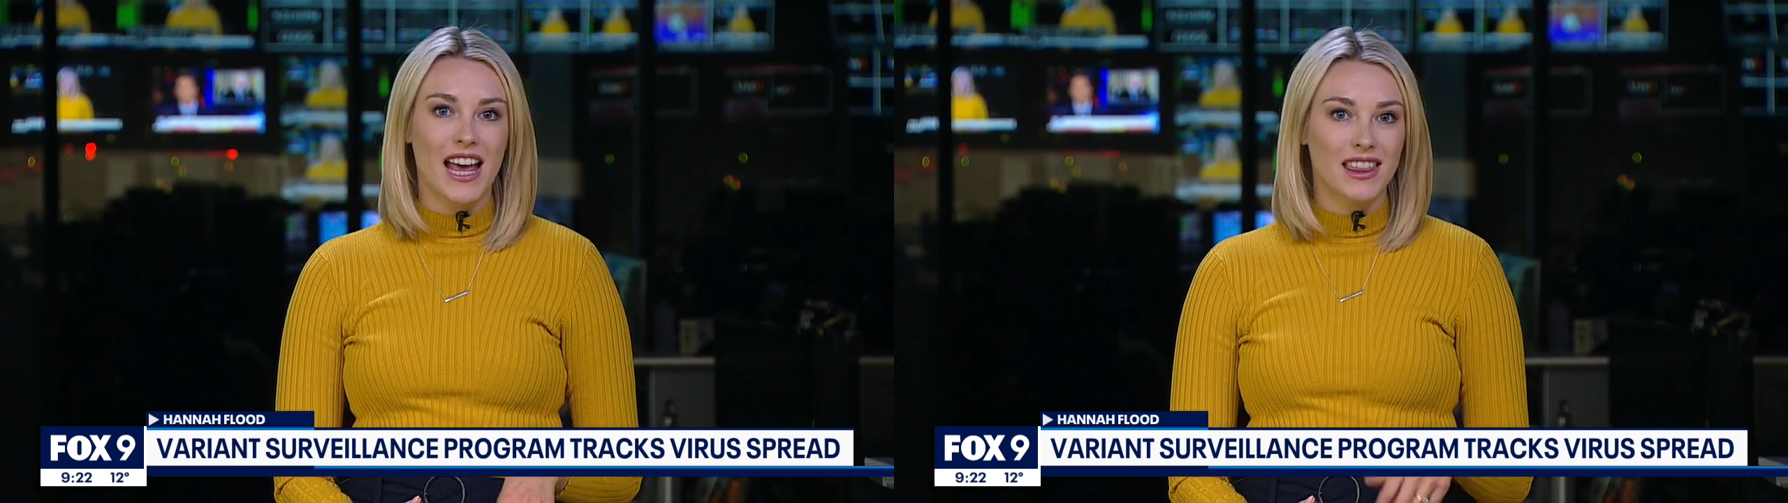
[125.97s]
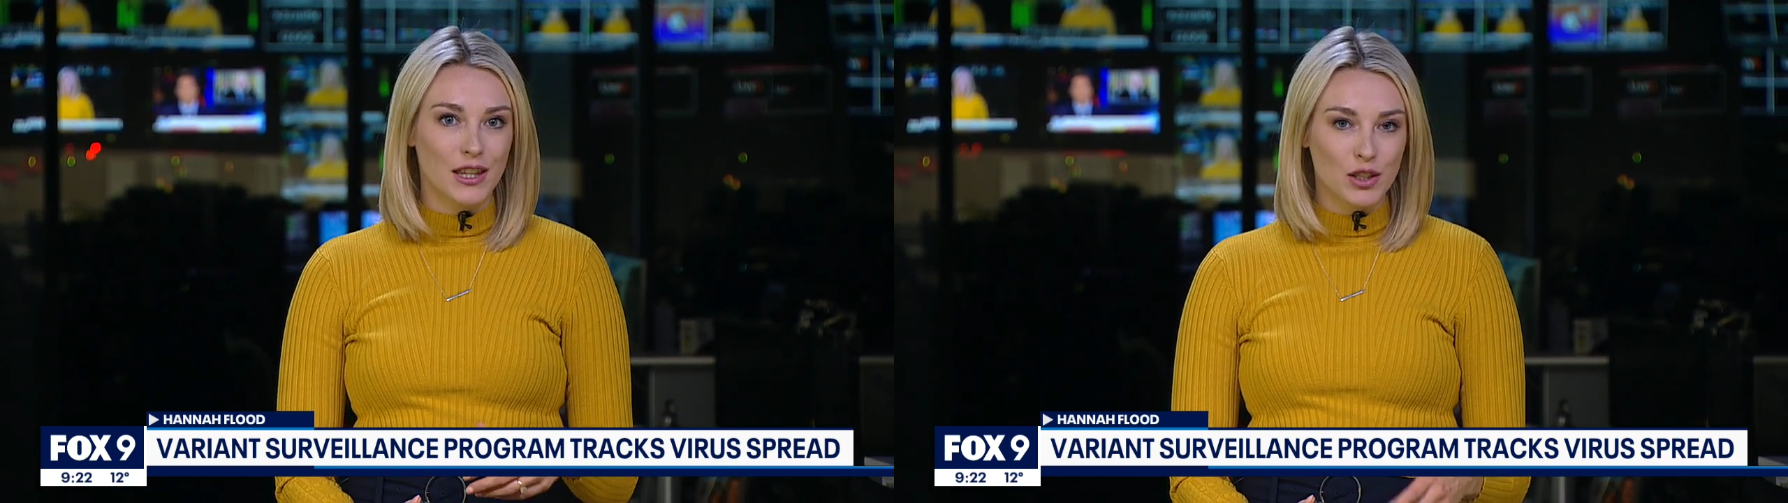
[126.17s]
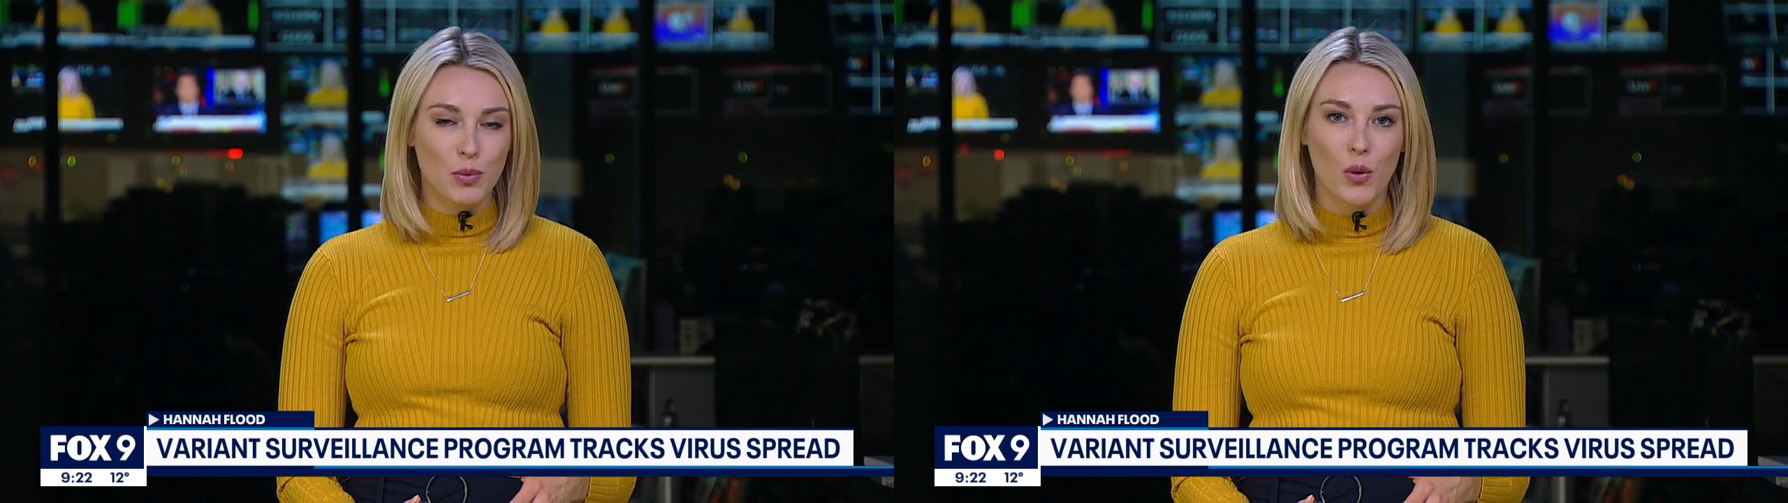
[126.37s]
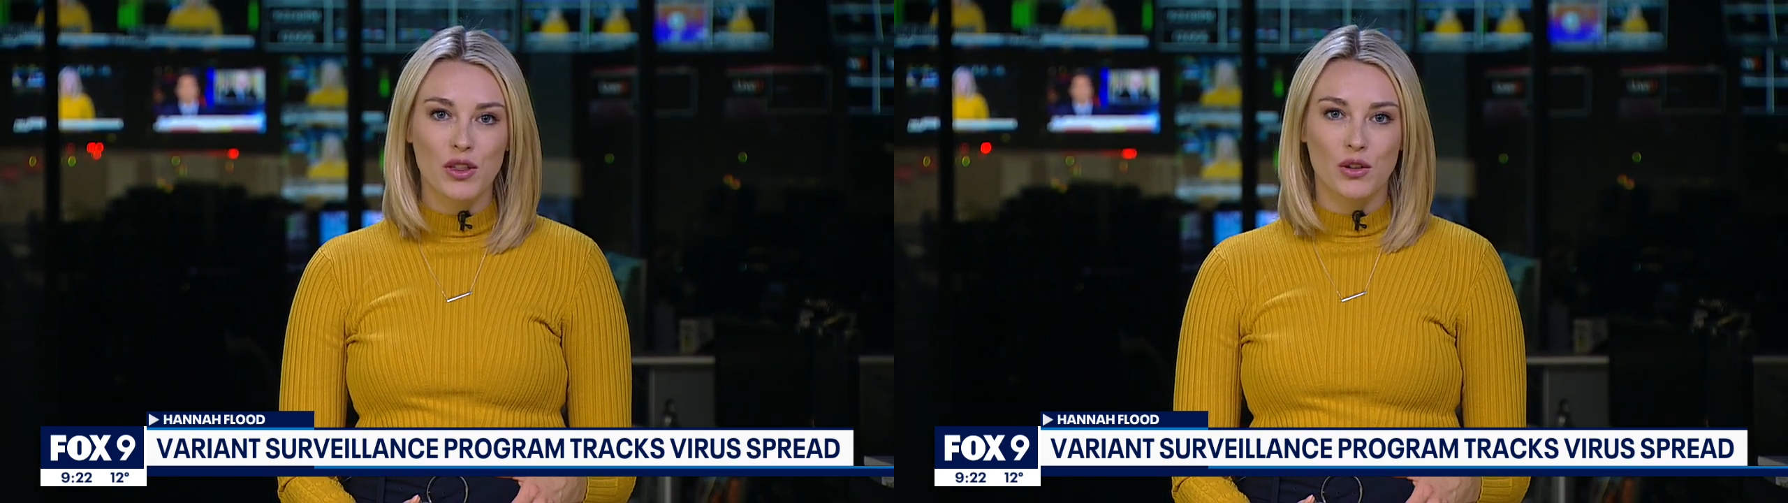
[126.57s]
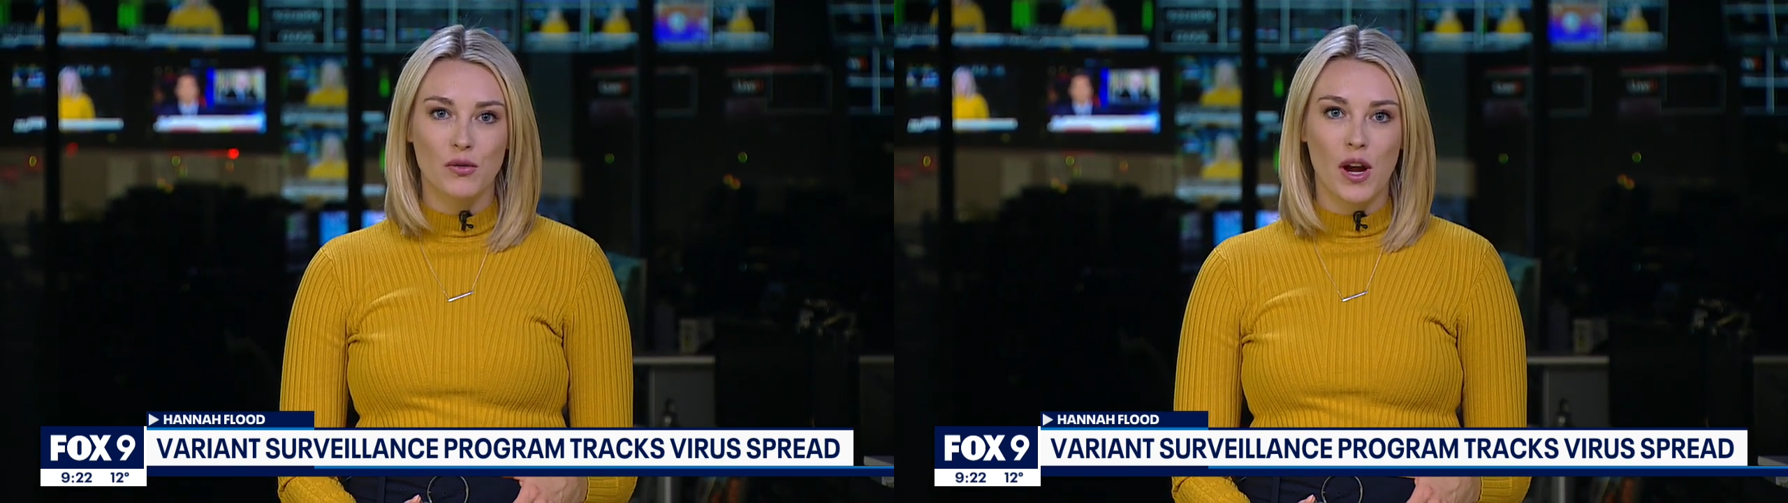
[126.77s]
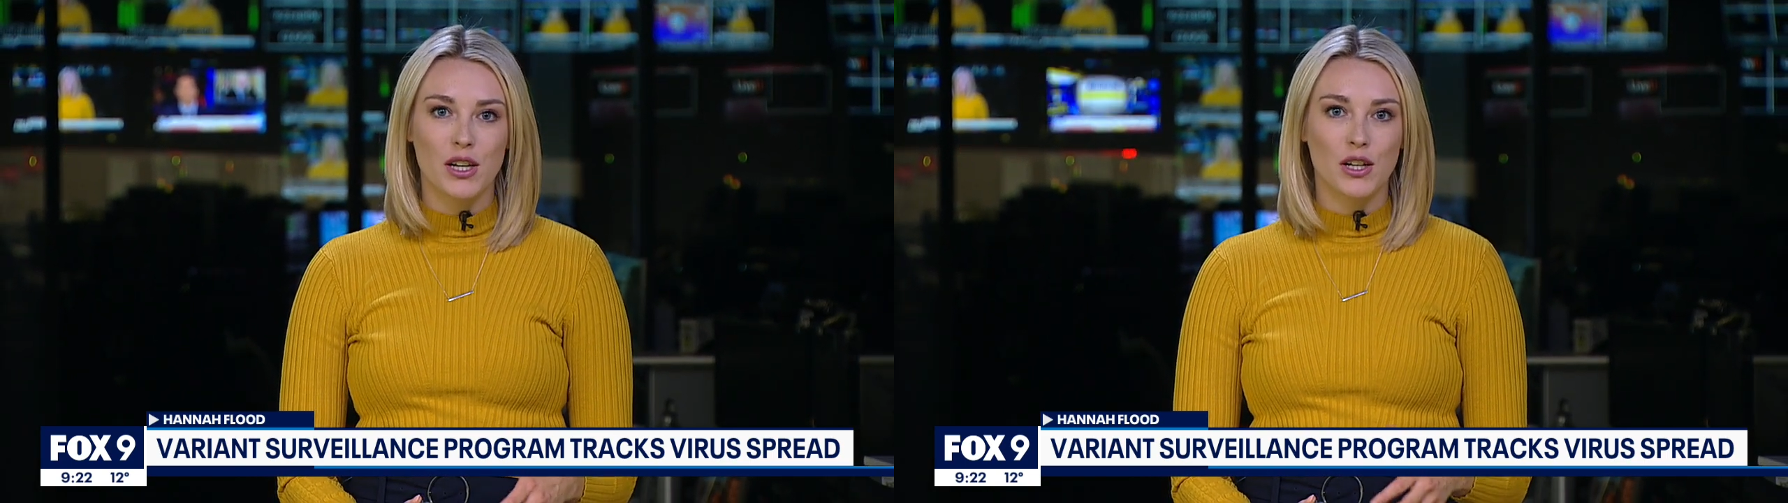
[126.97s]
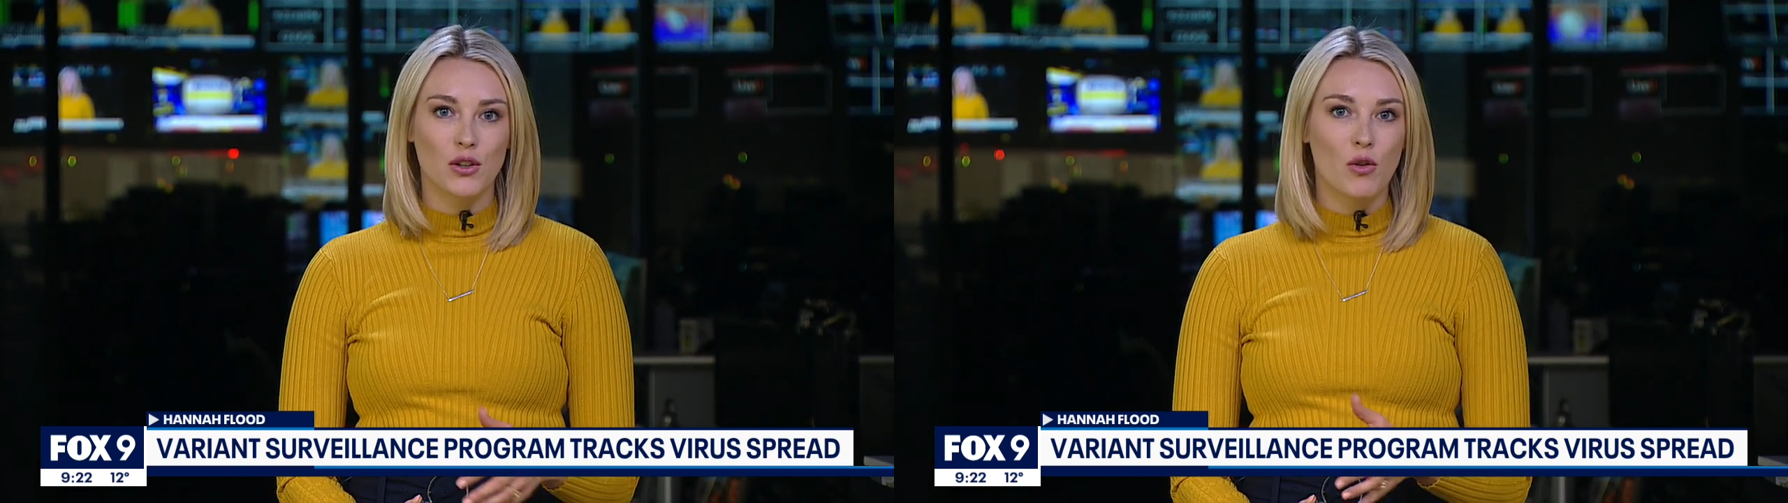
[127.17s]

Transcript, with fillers: at this point they're finding